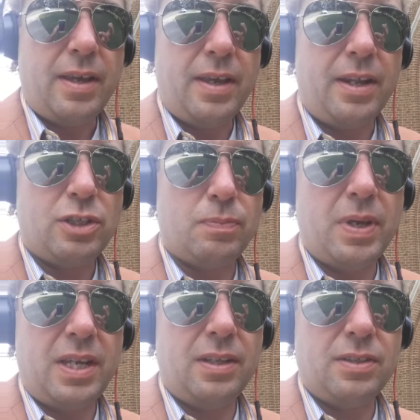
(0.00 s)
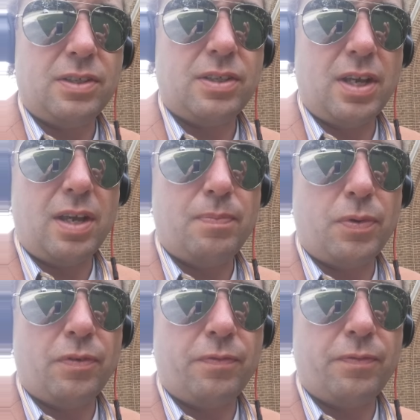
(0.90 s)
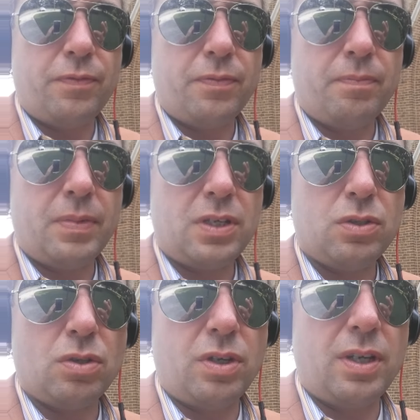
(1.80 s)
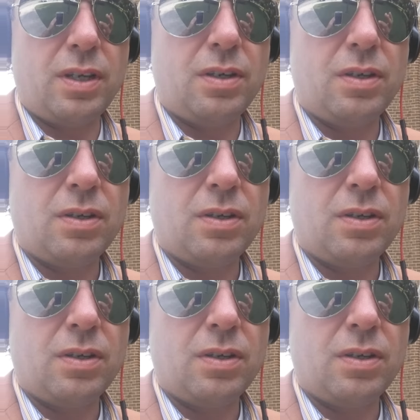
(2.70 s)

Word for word: And it's made in shape of Masonic,